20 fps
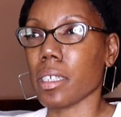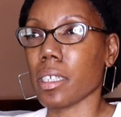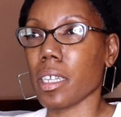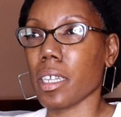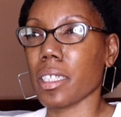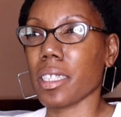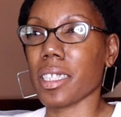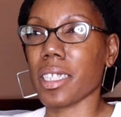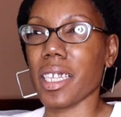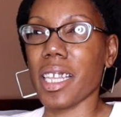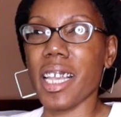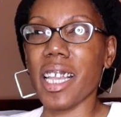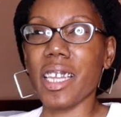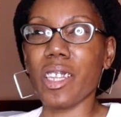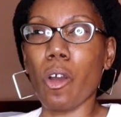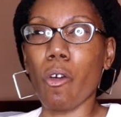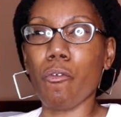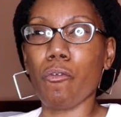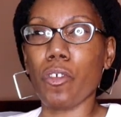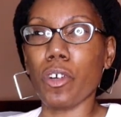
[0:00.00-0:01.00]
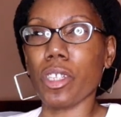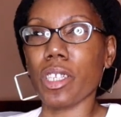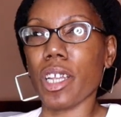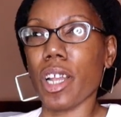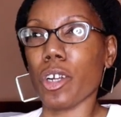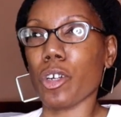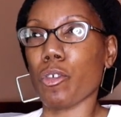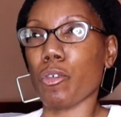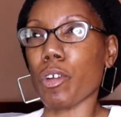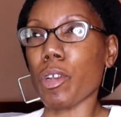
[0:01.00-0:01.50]
Because he don't
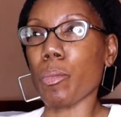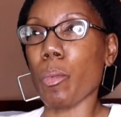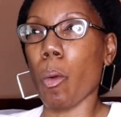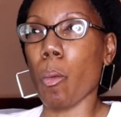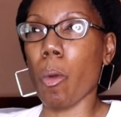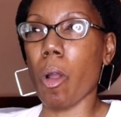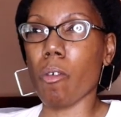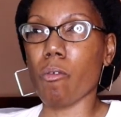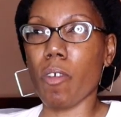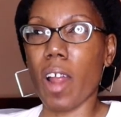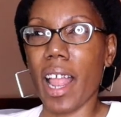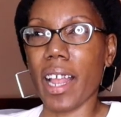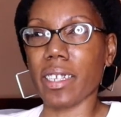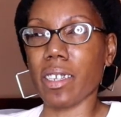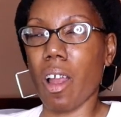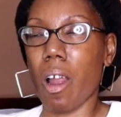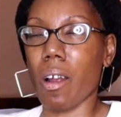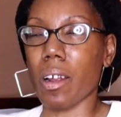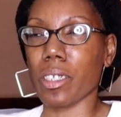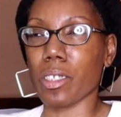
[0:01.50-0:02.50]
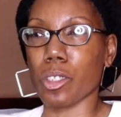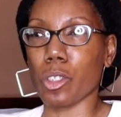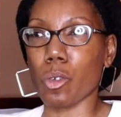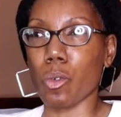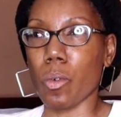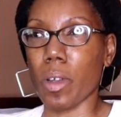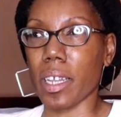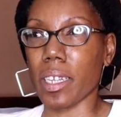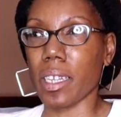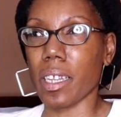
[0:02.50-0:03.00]
fully agree with what Ragnar is
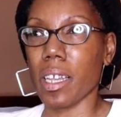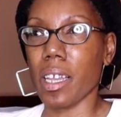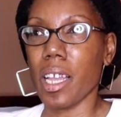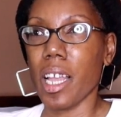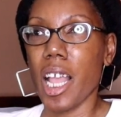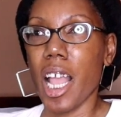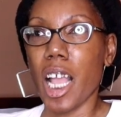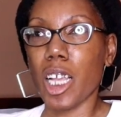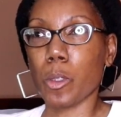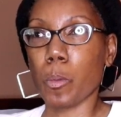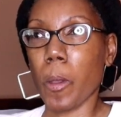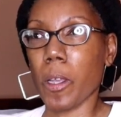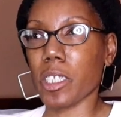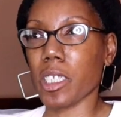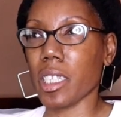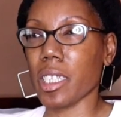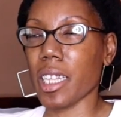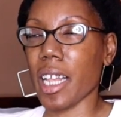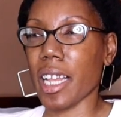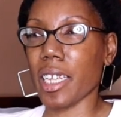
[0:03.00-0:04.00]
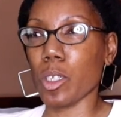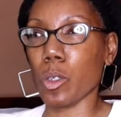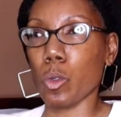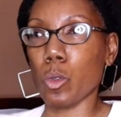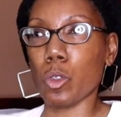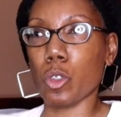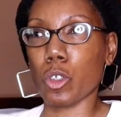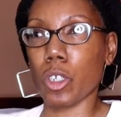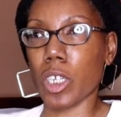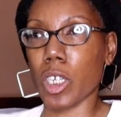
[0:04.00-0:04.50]
doing. Especially letting
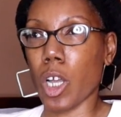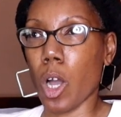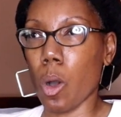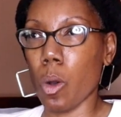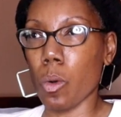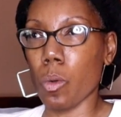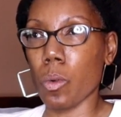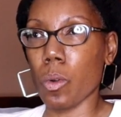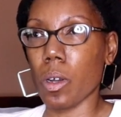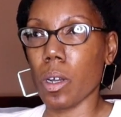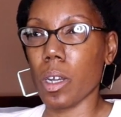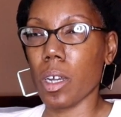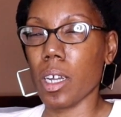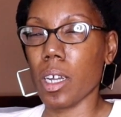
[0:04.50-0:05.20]
Uhtred go.